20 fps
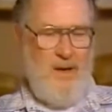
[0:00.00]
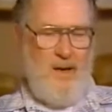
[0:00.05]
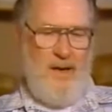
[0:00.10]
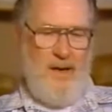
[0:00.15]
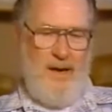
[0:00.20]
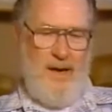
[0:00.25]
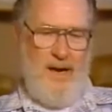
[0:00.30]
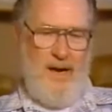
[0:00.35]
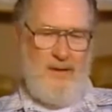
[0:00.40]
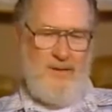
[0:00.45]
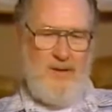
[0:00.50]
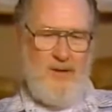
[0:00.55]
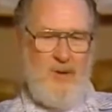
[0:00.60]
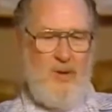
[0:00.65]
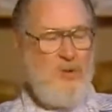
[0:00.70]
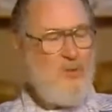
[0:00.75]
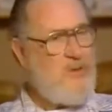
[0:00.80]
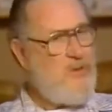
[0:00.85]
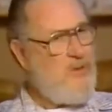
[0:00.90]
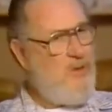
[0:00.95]
And the
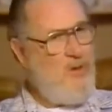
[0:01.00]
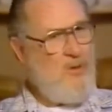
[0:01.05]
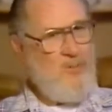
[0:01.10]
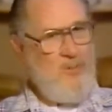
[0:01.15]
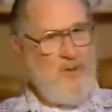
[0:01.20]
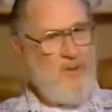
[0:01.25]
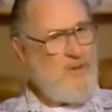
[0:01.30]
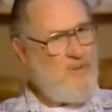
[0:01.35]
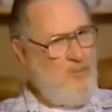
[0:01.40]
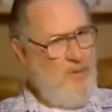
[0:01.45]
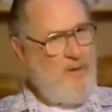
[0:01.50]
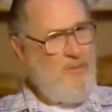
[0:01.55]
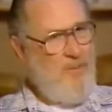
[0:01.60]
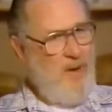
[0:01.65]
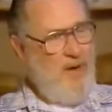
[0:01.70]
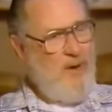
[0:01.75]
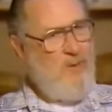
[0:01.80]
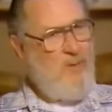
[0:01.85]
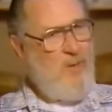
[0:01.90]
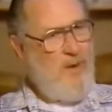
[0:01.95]
old stone mills went
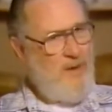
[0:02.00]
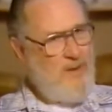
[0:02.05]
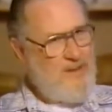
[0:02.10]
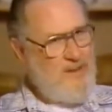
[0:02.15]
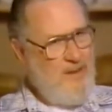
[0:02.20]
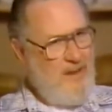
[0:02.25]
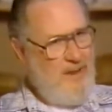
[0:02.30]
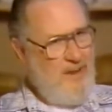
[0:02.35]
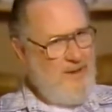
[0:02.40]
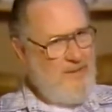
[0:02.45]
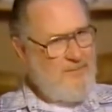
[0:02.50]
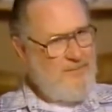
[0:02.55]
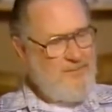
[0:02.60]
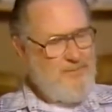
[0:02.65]
by the wayside.